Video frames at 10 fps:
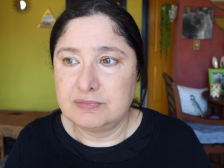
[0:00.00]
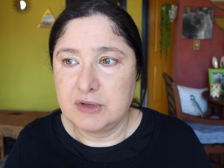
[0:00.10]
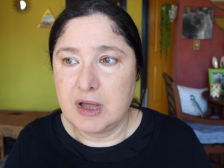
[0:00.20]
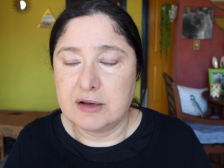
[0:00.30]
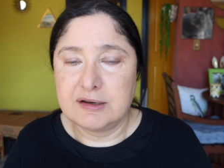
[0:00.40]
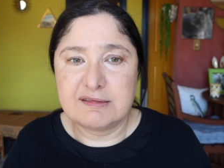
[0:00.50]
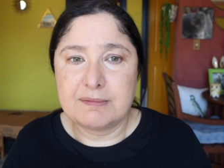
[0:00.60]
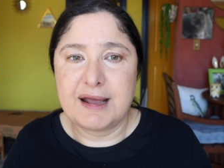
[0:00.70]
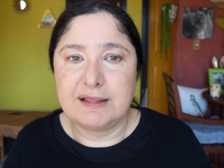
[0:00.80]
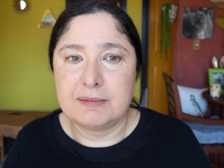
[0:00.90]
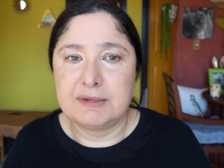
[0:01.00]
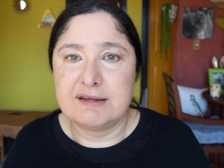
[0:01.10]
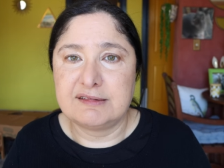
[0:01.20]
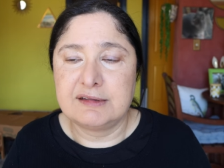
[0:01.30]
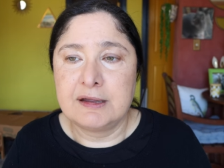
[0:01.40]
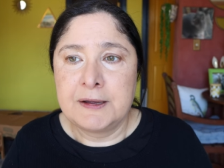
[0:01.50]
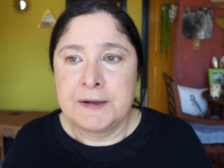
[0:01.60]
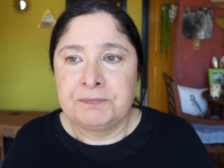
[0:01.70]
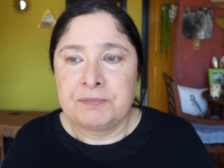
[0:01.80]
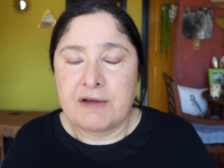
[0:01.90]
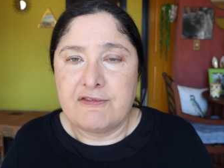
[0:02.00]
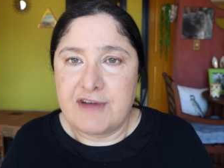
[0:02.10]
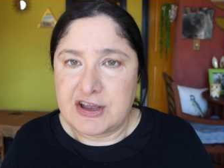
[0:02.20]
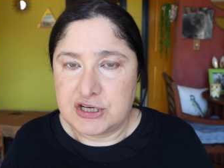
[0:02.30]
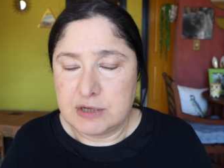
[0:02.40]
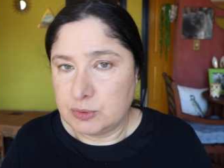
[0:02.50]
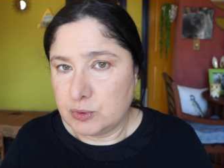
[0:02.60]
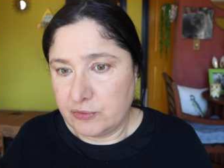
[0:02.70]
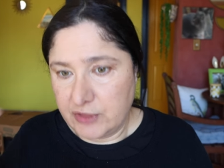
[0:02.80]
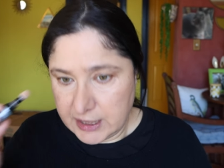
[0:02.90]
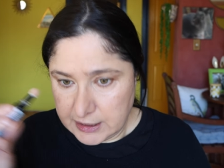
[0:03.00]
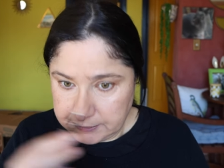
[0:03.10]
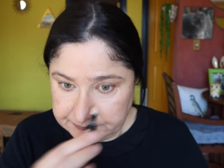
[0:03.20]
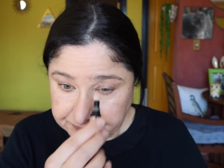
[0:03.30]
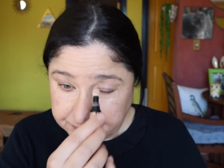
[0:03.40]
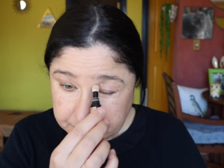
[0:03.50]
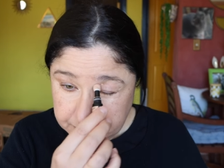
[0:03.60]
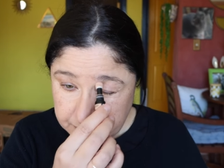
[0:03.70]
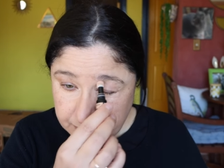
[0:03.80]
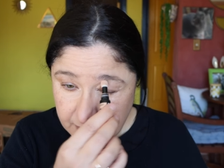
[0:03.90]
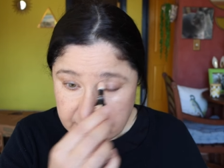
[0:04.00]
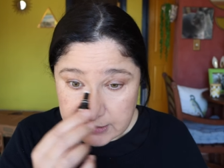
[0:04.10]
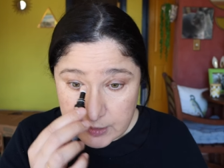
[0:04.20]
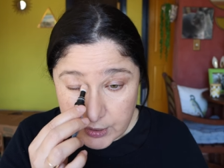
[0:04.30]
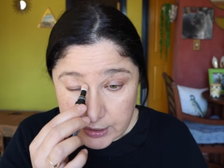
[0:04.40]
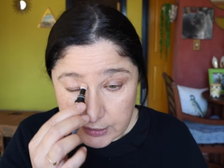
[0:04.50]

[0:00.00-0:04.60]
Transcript: you know, it doesn't make them less fashionable than someone